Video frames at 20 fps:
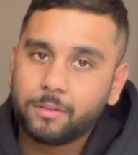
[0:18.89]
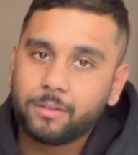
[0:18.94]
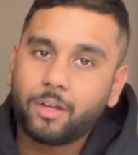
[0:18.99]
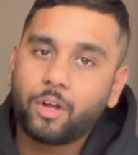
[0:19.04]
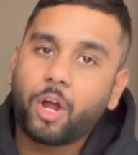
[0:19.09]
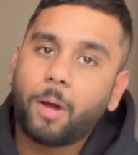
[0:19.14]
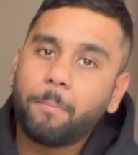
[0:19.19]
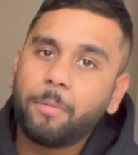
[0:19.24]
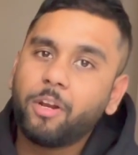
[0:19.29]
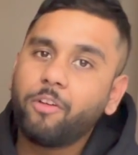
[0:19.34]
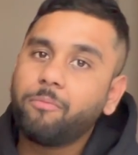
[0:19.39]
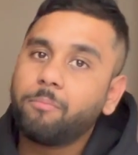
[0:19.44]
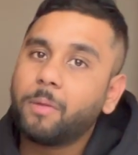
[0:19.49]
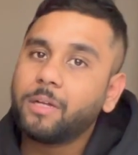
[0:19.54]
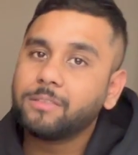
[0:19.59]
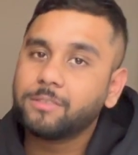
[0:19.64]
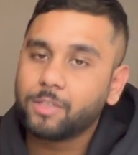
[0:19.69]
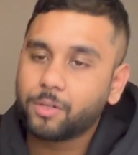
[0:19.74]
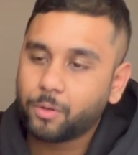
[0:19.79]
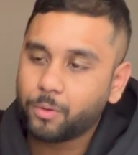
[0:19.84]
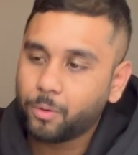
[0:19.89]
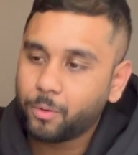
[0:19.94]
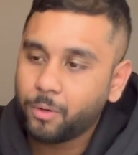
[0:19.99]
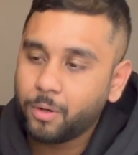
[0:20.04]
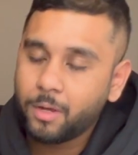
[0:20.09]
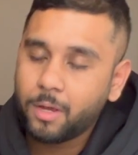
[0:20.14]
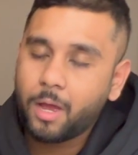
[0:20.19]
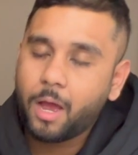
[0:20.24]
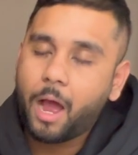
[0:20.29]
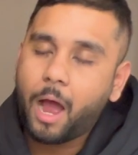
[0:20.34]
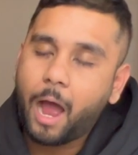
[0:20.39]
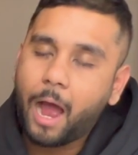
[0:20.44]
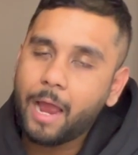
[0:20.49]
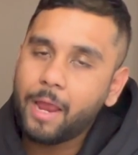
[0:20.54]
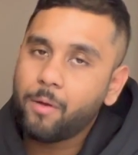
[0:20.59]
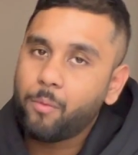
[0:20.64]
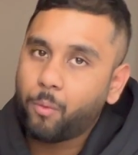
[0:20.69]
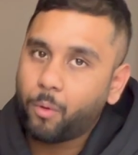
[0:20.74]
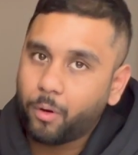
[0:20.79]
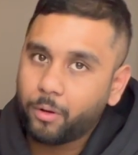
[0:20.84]
Now a couple of months ago I
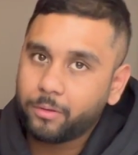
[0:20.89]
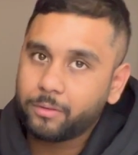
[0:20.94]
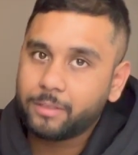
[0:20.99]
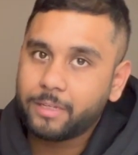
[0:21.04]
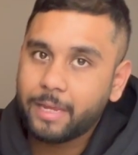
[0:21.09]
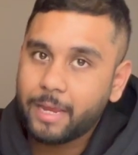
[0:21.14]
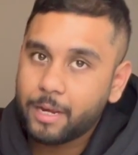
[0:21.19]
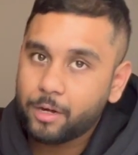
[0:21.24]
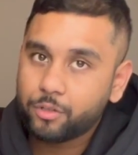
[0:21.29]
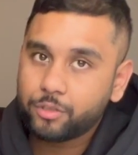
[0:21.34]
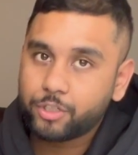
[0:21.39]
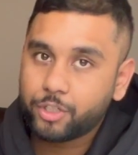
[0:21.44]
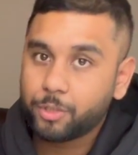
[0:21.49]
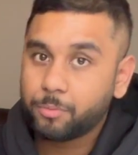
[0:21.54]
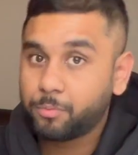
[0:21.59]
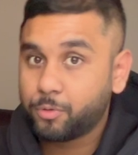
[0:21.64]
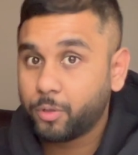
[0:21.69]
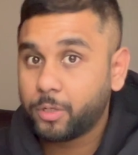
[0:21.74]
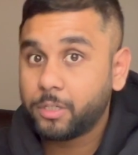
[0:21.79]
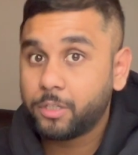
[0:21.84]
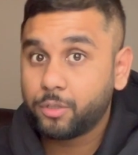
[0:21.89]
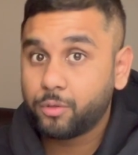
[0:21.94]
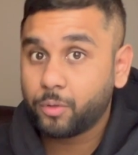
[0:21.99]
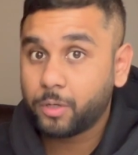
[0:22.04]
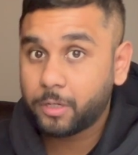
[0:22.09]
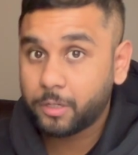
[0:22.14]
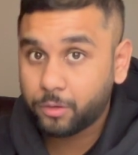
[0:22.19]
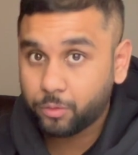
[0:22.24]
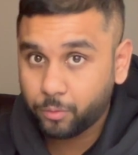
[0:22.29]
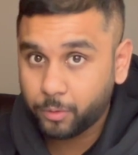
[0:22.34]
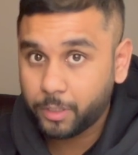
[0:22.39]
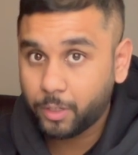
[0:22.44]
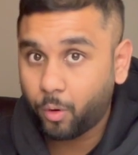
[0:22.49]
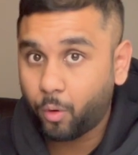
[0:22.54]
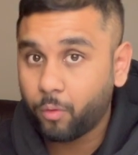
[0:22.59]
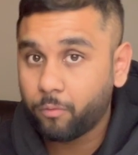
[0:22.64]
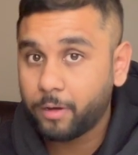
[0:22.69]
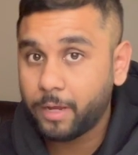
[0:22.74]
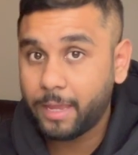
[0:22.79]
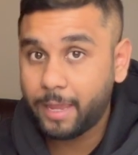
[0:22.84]
won the Aerotube 2023
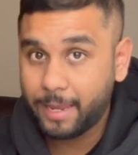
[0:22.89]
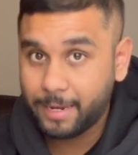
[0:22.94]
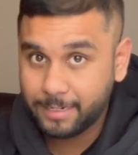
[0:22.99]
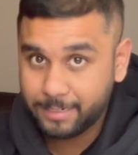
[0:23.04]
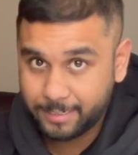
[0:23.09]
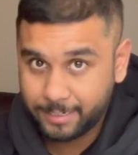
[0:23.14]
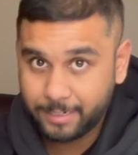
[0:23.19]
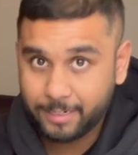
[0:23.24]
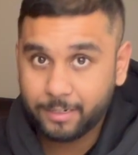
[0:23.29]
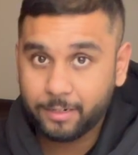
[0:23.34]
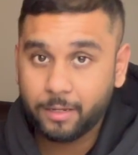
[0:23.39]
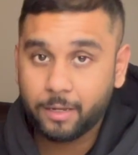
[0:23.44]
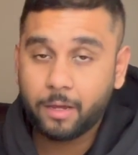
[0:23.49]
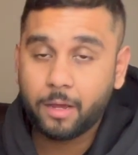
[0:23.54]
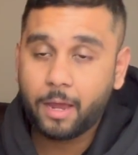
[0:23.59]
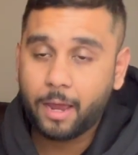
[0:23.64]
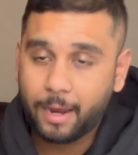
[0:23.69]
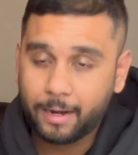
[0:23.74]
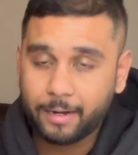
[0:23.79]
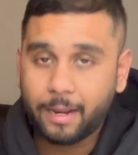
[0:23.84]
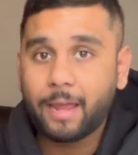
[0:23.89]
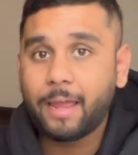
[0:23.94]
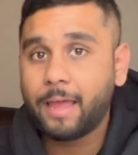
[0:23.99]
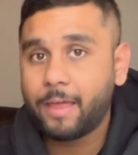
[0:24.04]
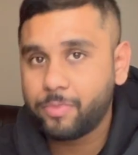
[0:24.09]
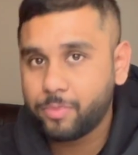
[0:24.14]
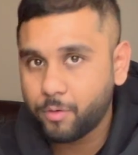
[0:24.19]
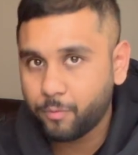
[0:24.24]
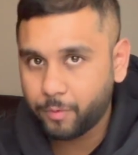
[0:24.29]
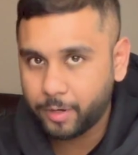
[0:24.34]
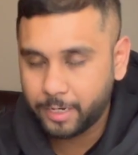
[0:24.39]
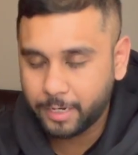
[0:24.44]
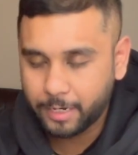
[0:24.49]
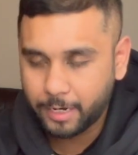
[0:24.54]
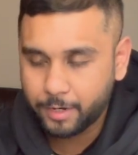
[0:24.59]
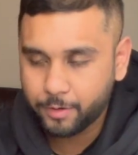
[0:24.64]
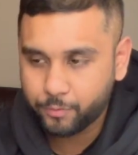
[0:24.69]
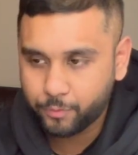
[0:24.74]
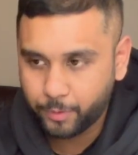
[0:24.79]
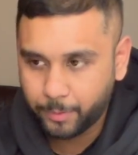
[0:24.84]
over 18 and I had the winning
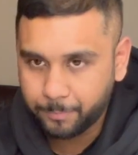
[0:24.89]
entry.